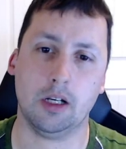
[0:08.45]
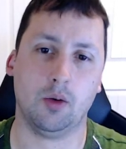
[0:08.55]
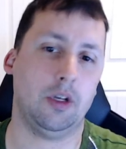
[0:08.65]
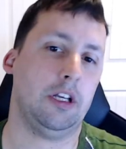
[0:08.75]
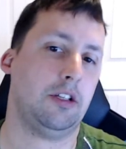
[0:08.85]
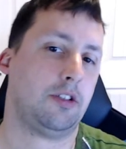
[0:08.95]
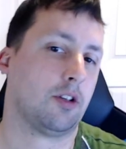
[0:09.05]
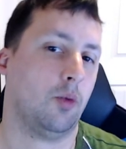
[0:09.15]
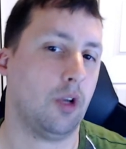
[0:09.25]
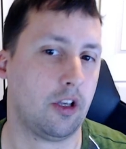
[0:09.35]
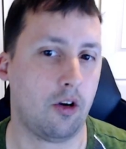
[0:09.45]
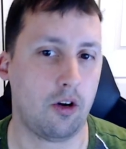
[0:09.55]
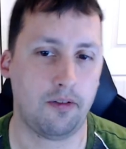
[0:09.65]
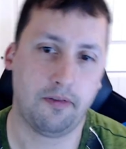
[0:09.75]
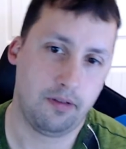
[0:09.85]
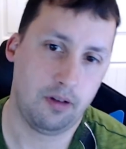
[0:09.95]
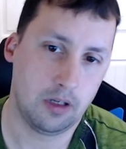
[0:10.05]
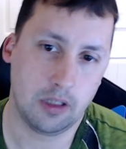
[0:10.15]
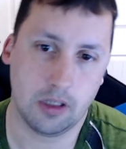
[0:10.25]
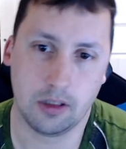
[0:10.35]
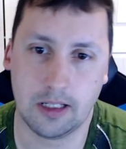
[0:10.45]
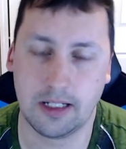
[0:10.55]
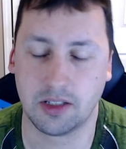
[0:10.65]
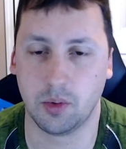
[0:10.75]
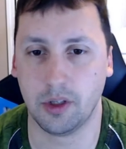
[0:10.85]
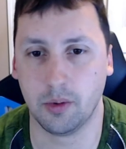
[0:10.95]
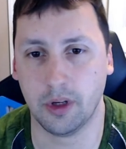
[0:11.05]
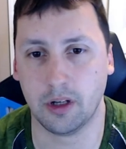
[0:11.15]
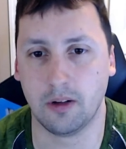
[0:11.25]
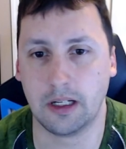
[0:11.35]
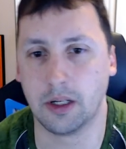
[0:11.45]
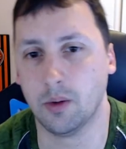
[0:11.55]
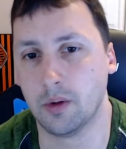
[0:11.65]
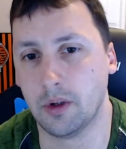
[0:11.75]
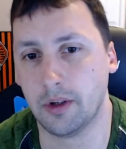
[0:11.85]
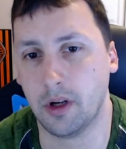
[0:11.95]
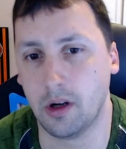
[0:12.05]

We took a week off uh, last week. We had a lot going on.